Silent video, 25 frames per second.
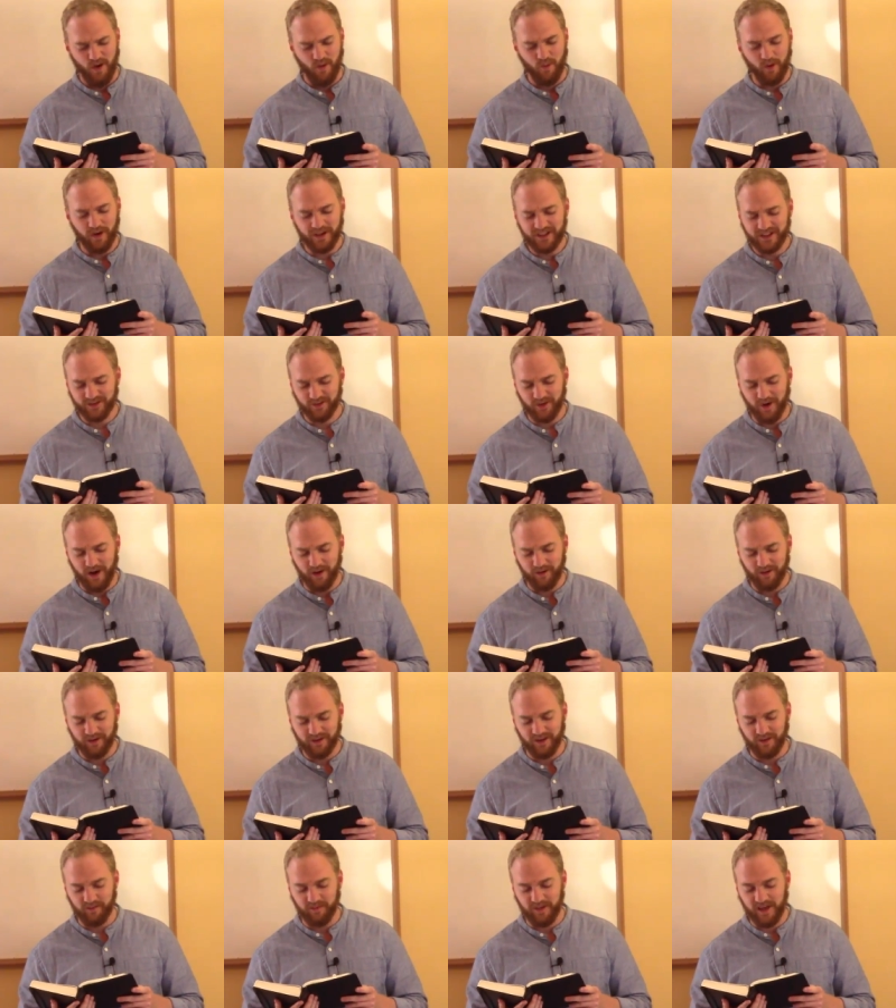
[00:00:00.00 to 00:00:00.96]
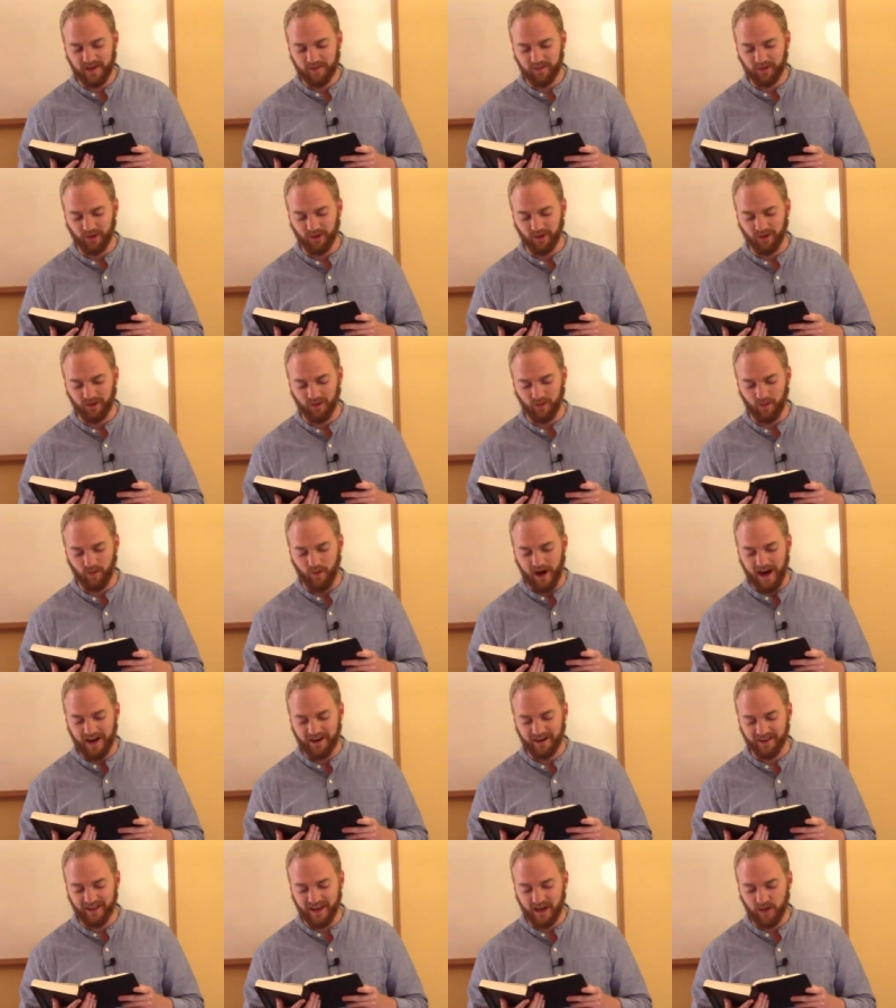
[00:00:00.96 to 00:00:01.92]
What is wrong with the people?
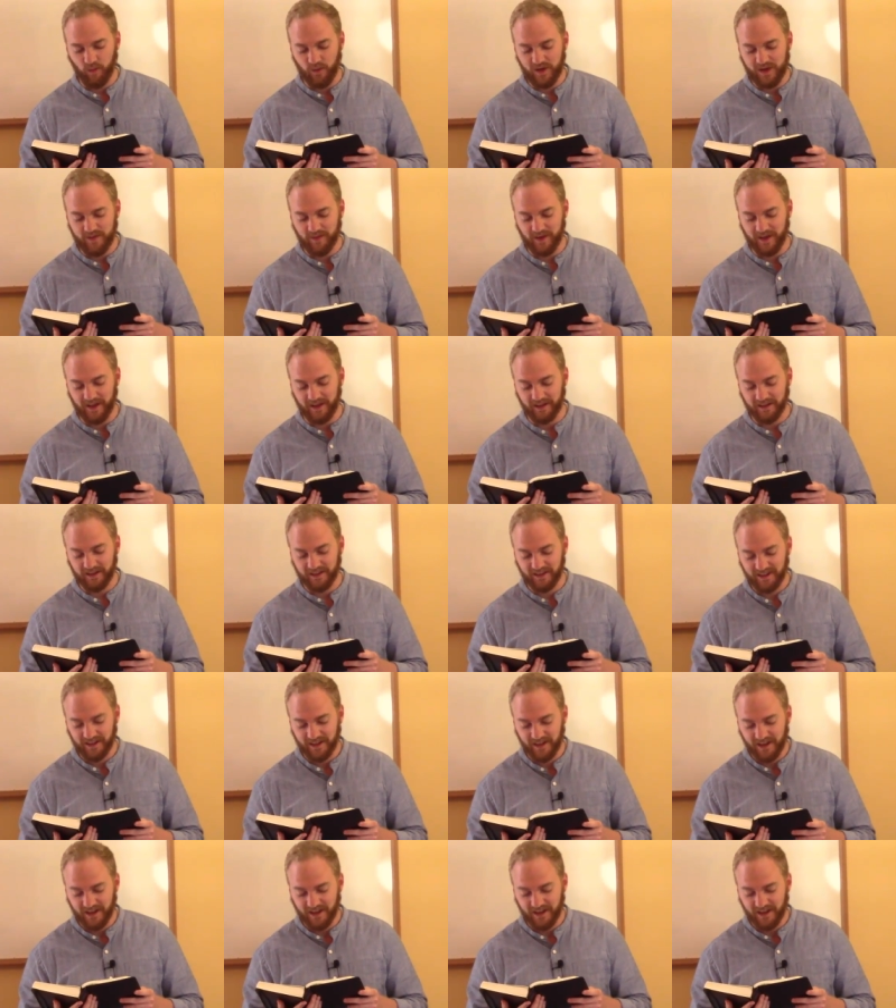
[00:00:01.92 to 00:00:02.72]
Why are they weeping?